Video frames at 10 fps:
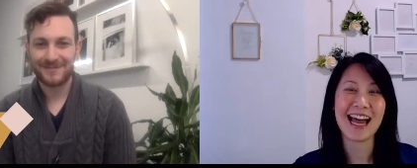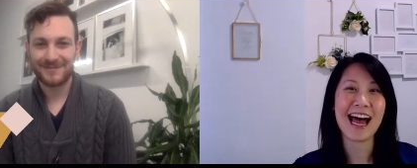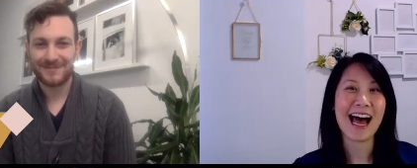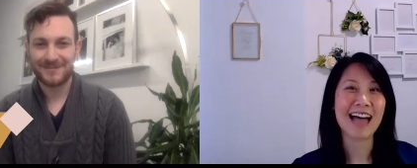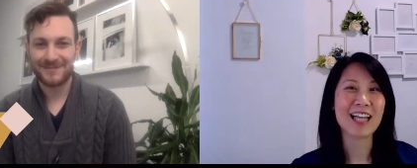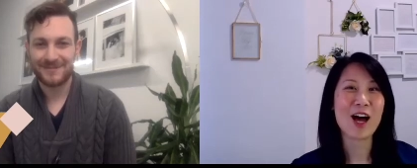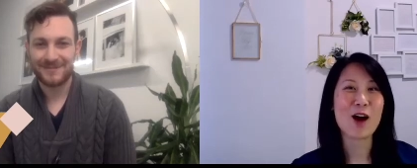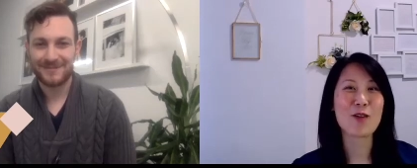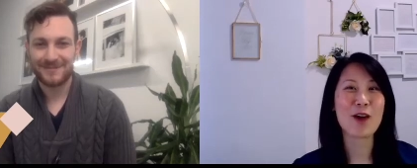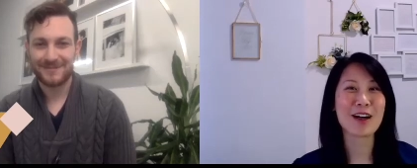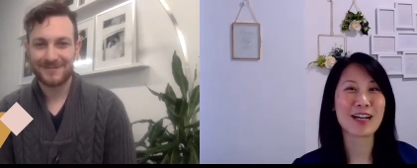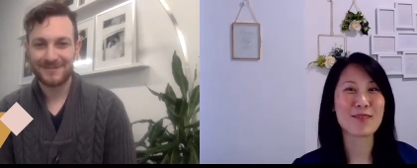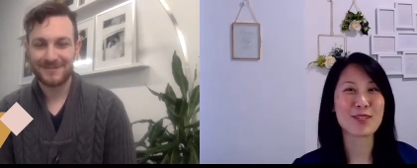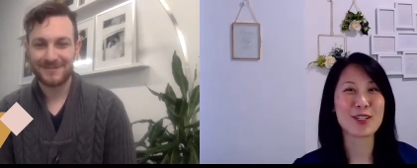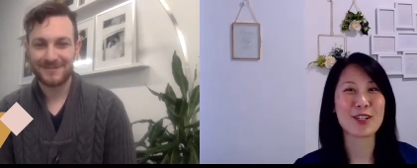Speaker 1: Hello, welcome
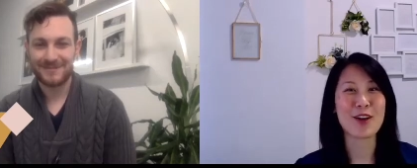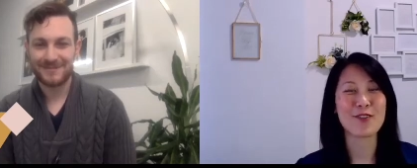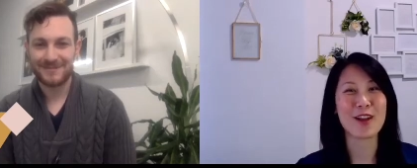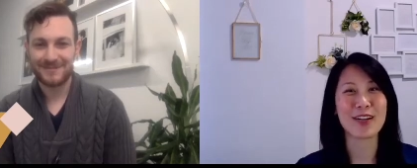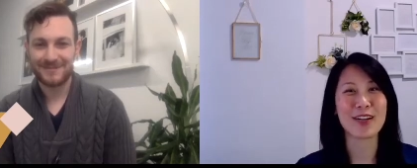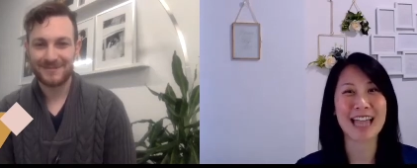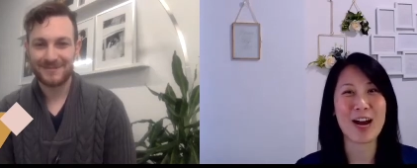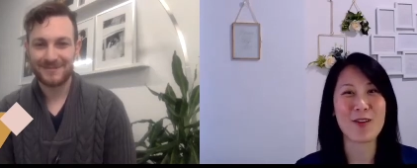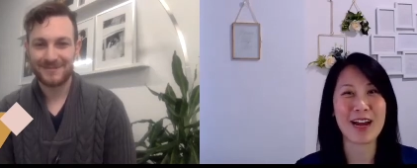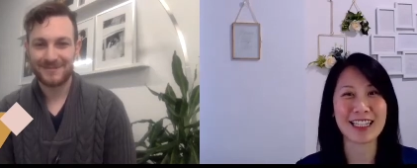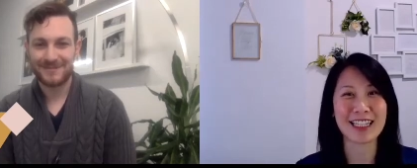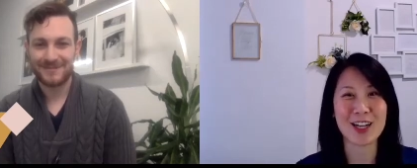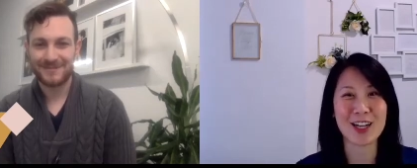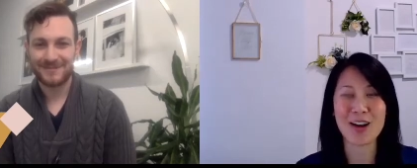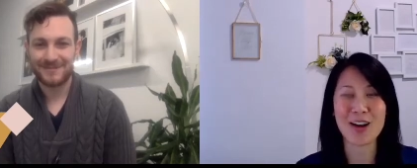to your Fairy Tale Wedding
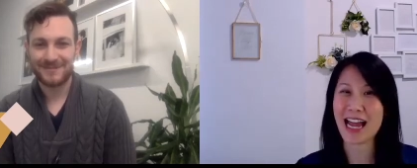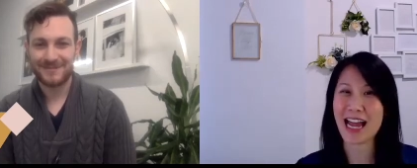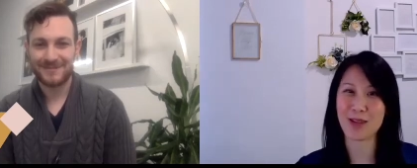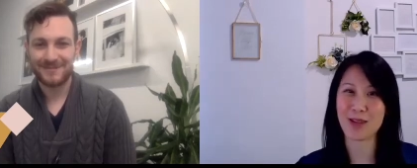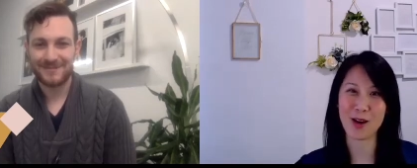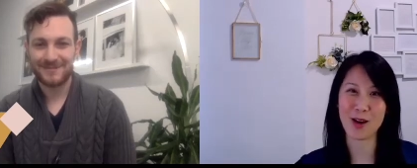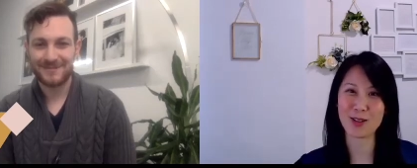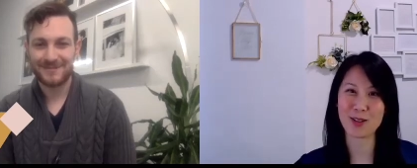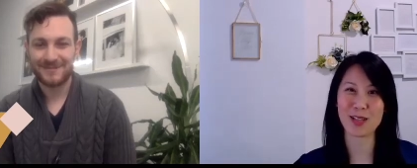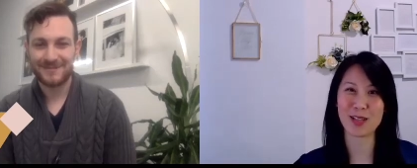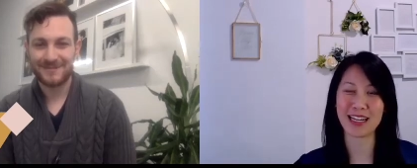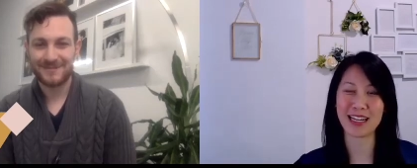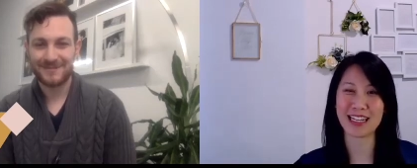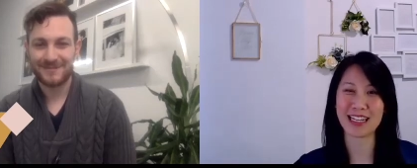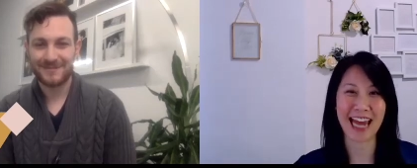Show. I am your host,
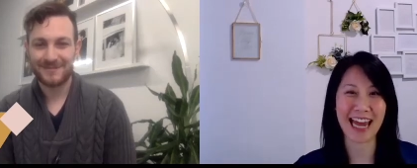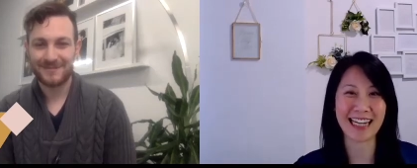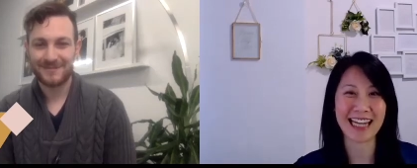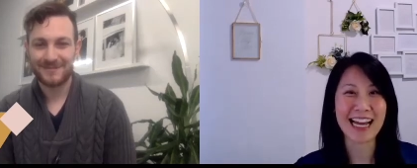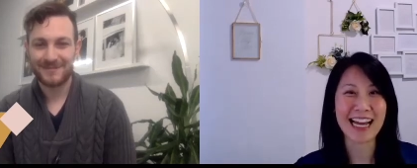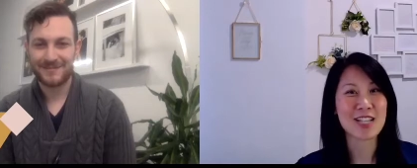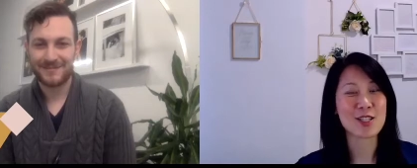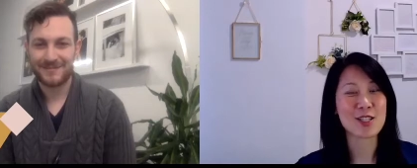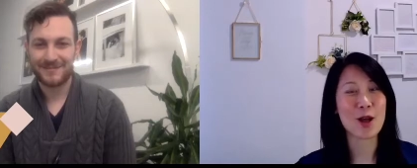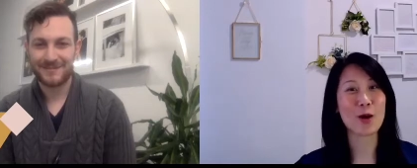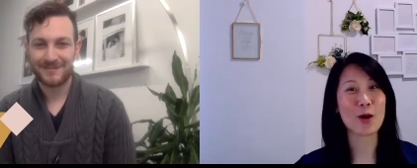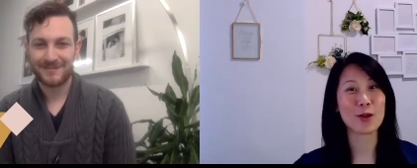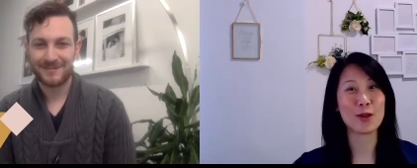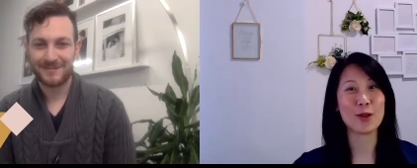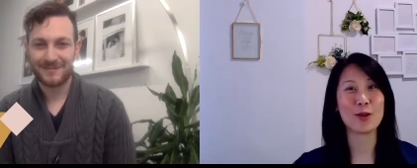Claudia Chan. So
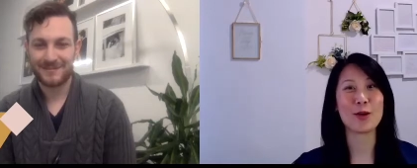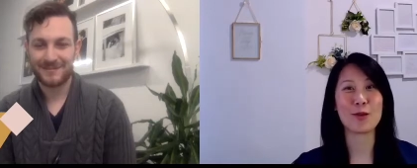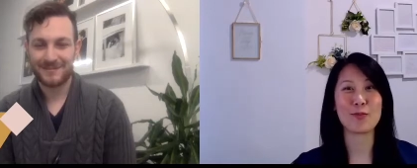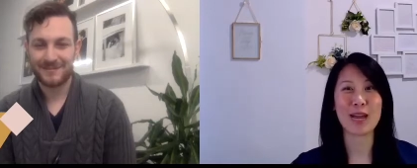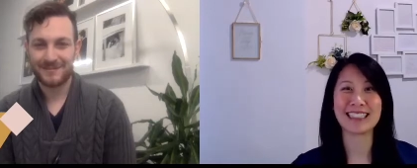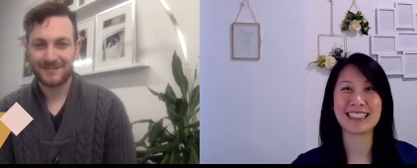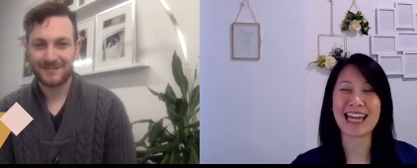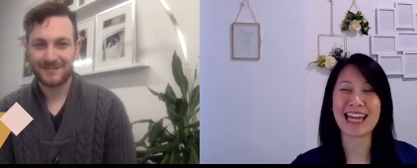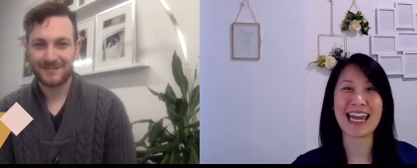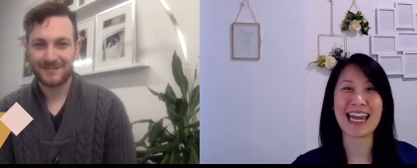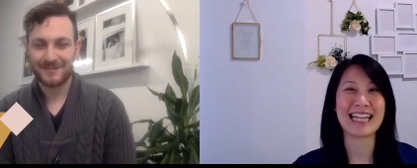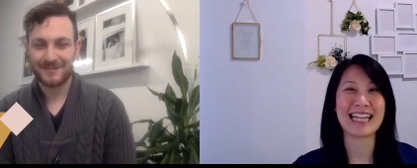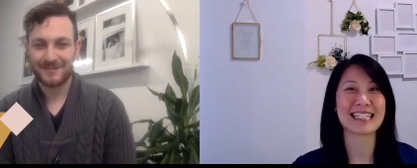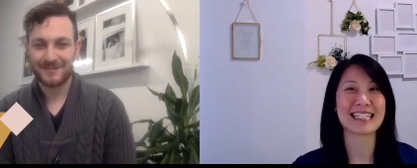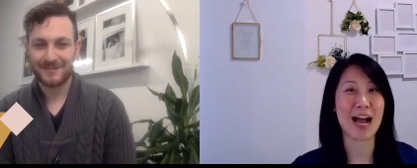your big day
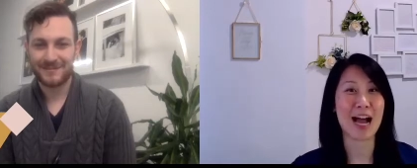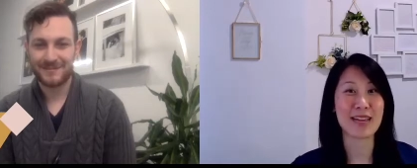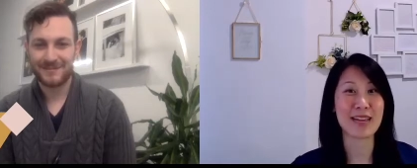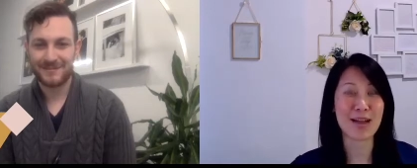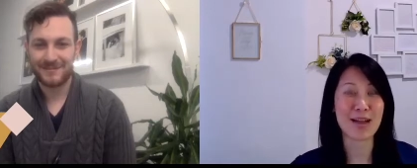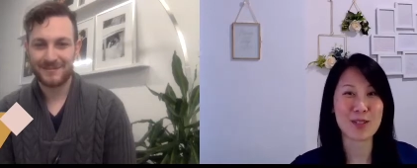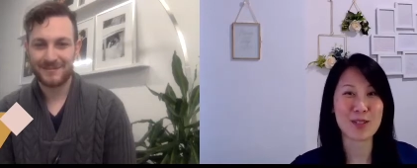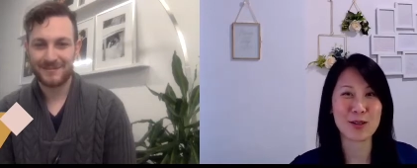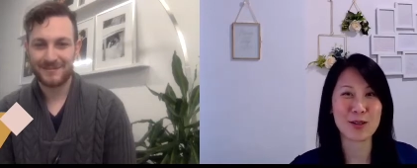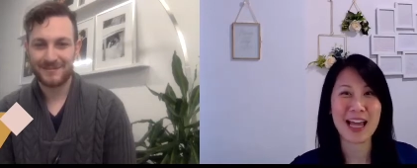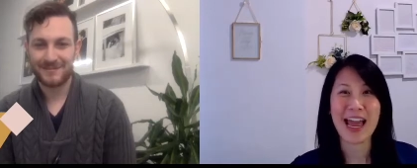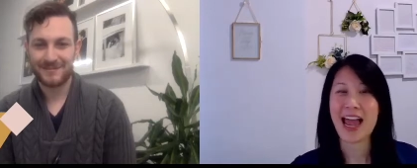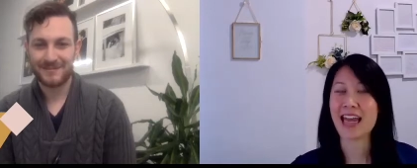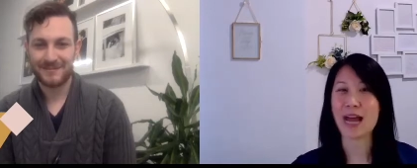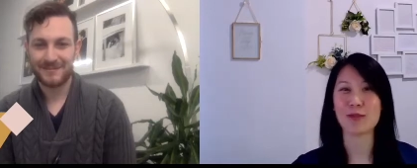is coming up soon,
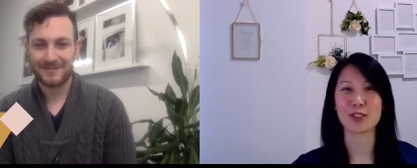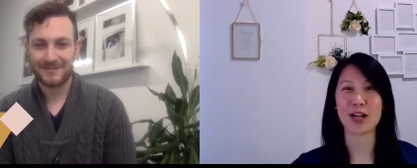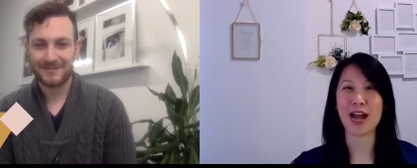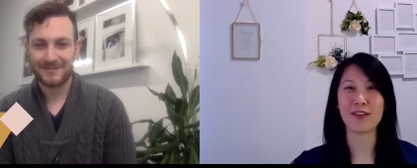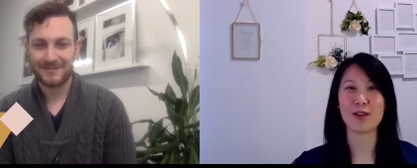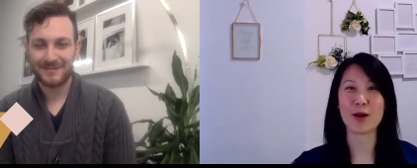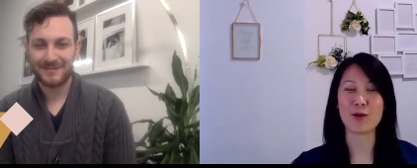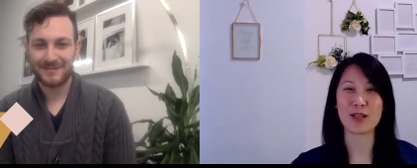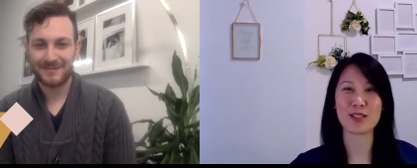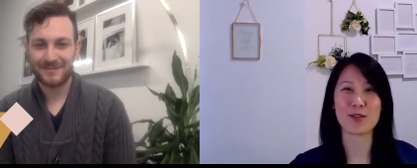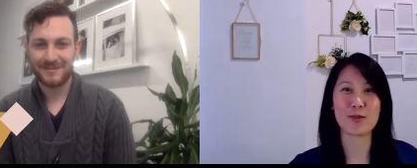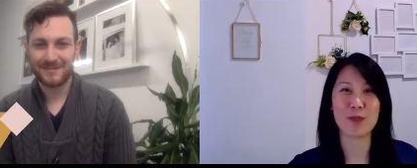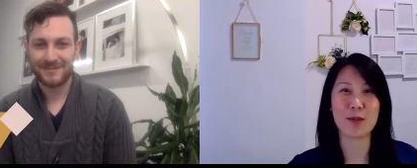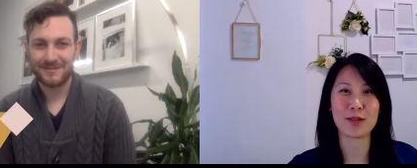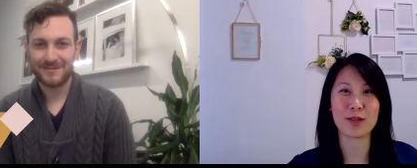and I'm sure everyone wants to
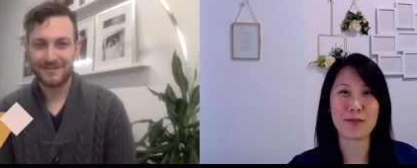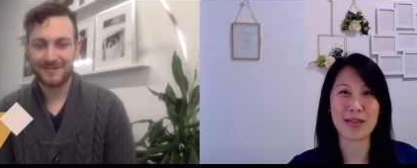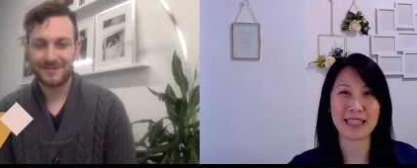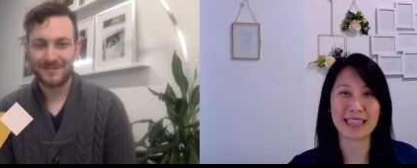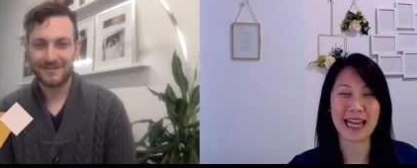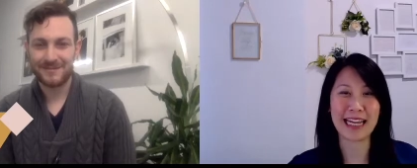remember that big day.